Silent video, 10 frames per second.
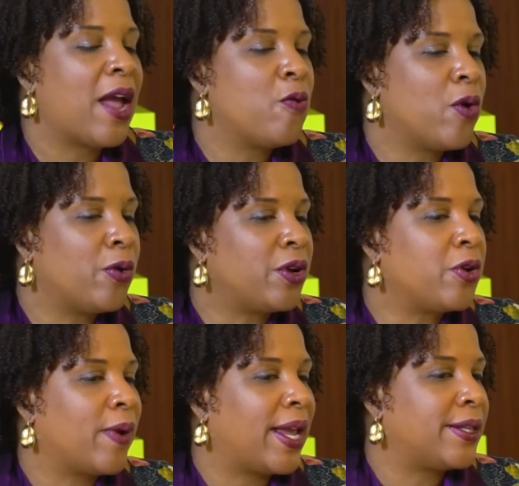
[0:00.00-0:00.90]
I wrote a
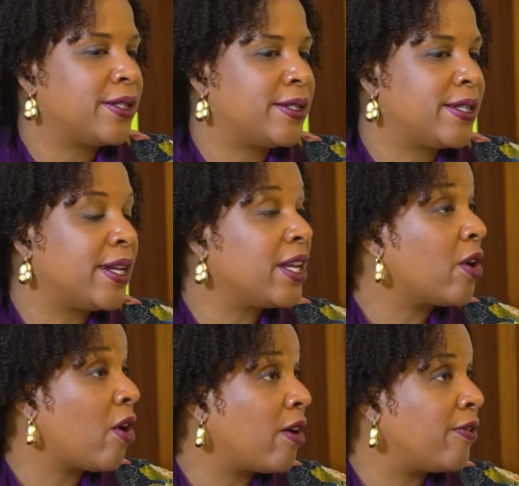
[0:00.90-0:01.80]
grant to study
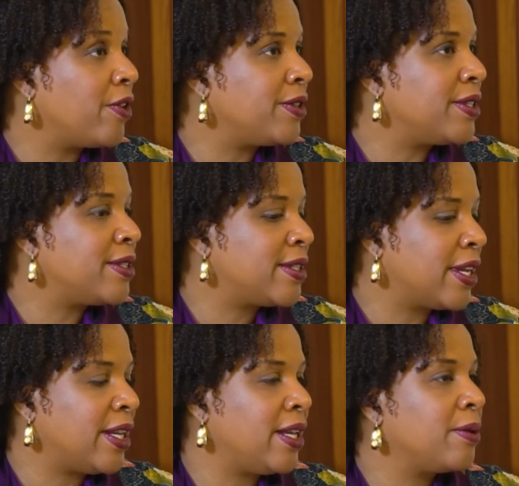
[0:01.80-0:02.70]
at Harvard to
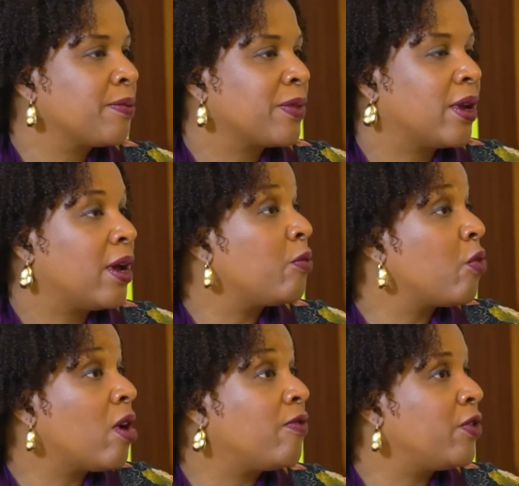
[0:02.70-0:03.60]
study
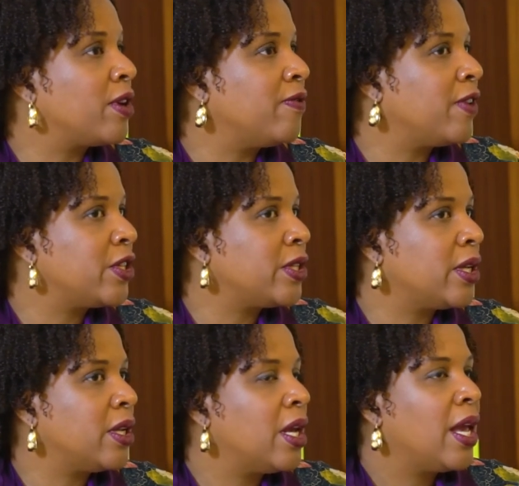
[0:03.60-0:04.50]
wrongful
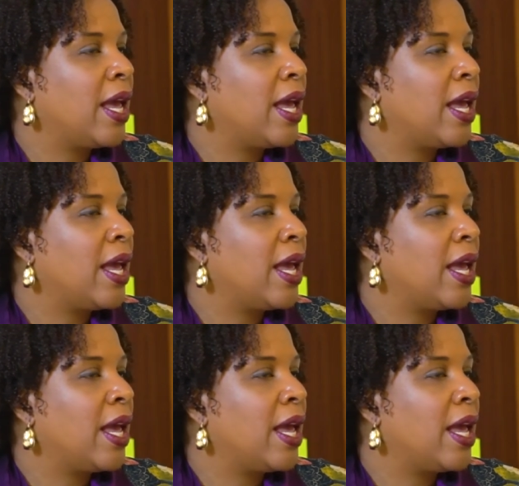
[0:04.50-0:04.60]
conviction.